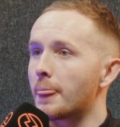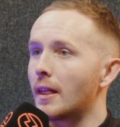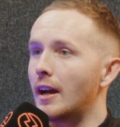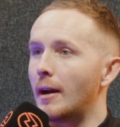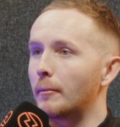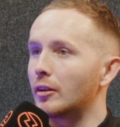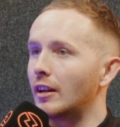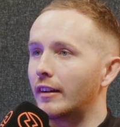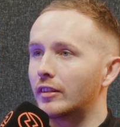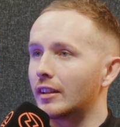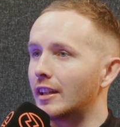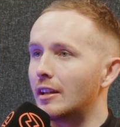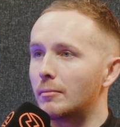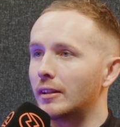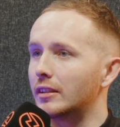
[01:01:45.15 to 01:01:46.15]
Mm-hmm. I'm going to have to
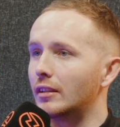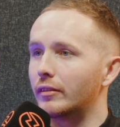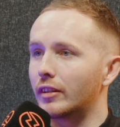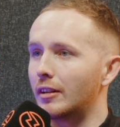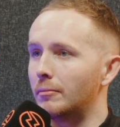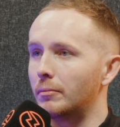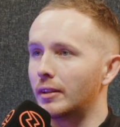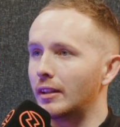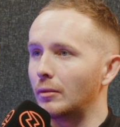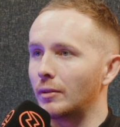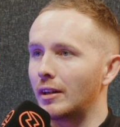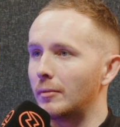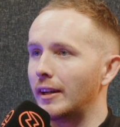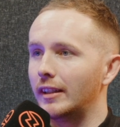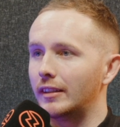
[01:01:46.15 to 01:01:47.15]
keep myself company when
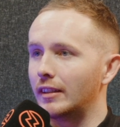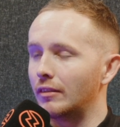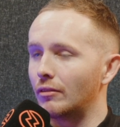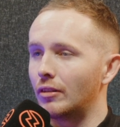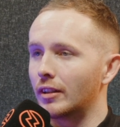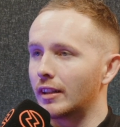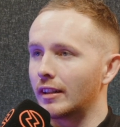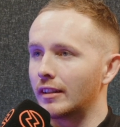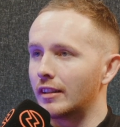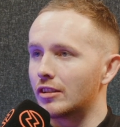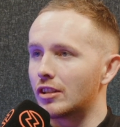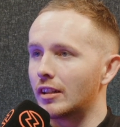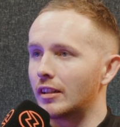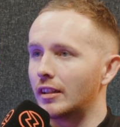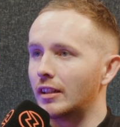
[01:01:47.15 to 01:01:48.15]
I'm 18 rocking in this
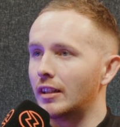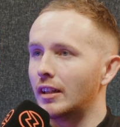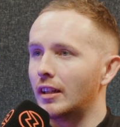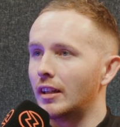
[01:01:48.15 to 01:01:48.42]
chair.